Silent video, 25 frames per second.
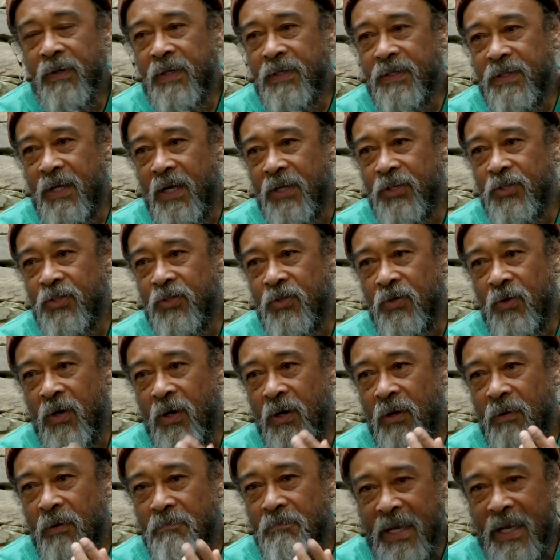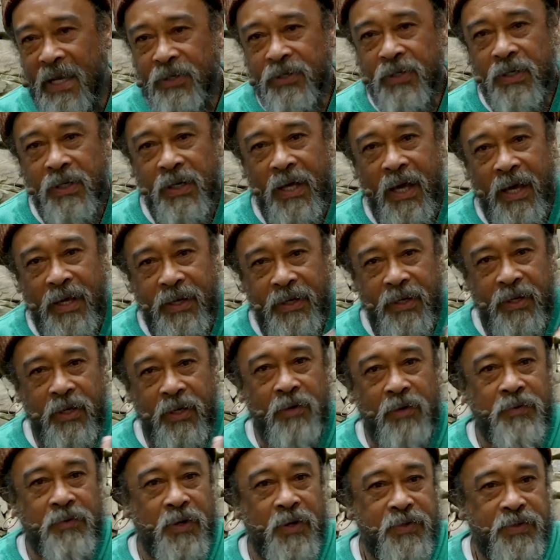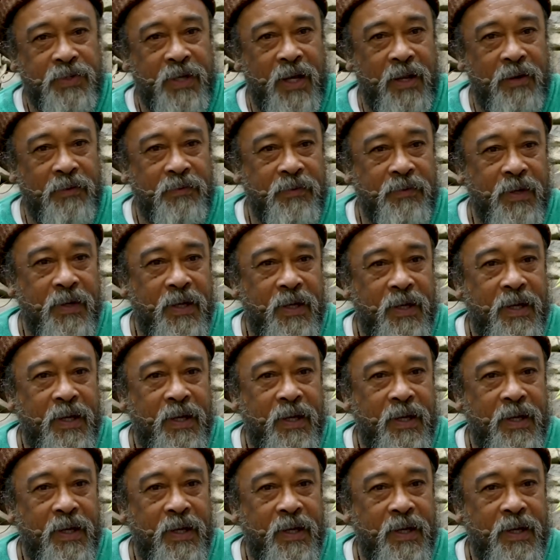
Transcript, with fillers: attached to our mental idea of ourself,